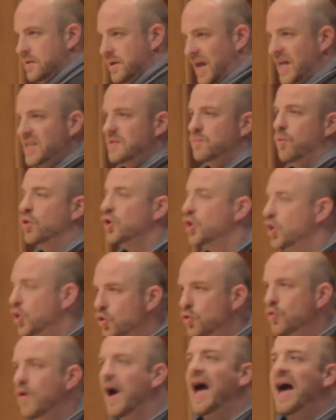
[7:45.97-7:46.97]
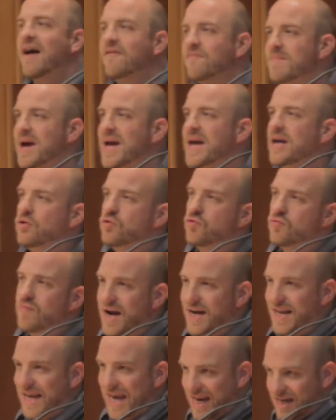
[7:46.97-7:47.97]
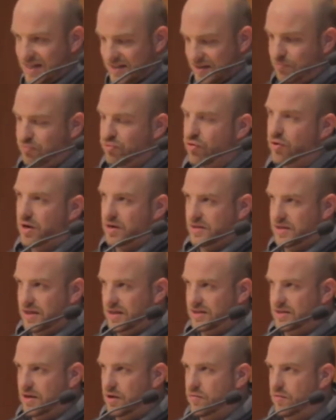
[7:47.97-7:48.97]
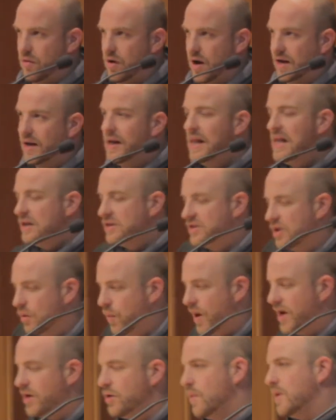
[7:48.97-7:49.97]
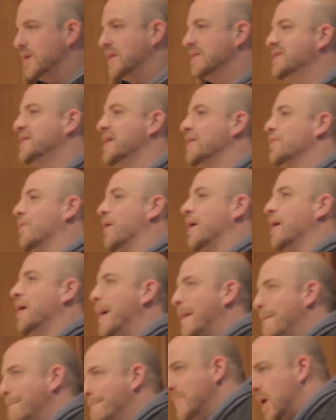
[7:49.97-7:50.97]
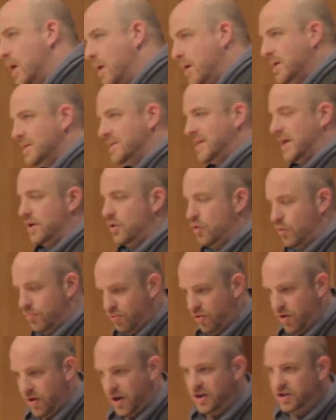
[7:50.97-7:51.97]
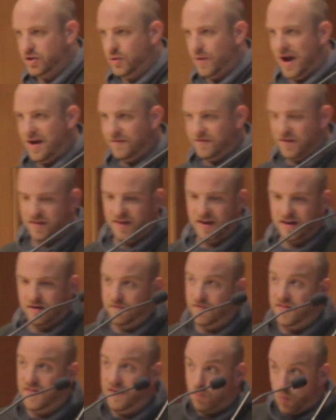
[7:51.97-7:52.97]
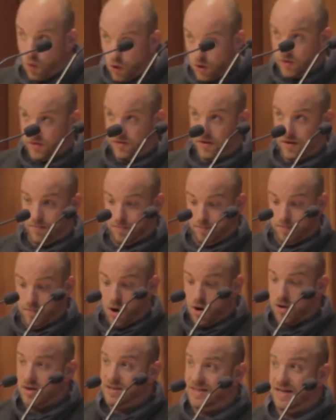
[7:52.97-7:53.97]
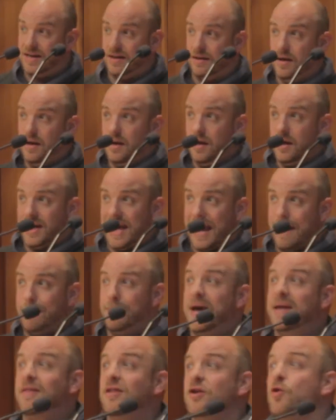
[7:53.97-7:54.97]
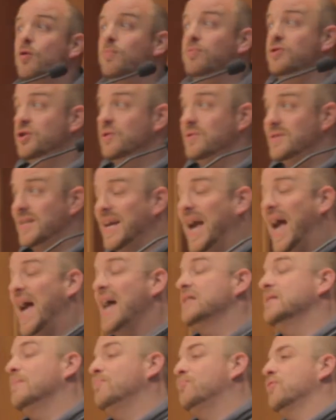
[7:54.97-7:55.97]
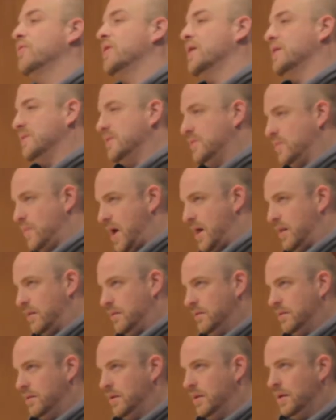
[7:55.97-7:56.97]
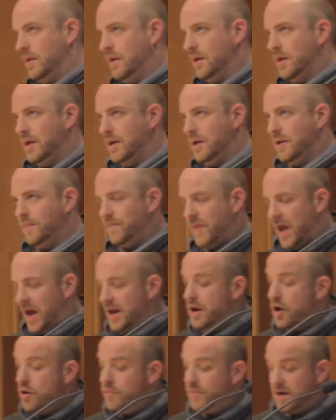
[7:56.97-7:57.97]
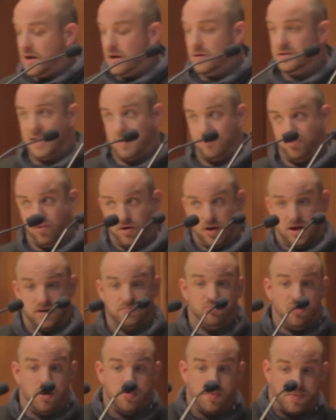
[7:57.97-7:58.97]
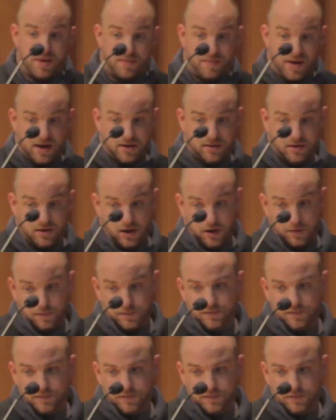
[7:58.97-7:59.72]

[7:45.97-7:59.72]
It's what you have made already. It is a product in its own right. So when you are considering marketing your product, you have to think of the marketing campaign that you are producing as a product as well. And nobody knows that product probably better than you.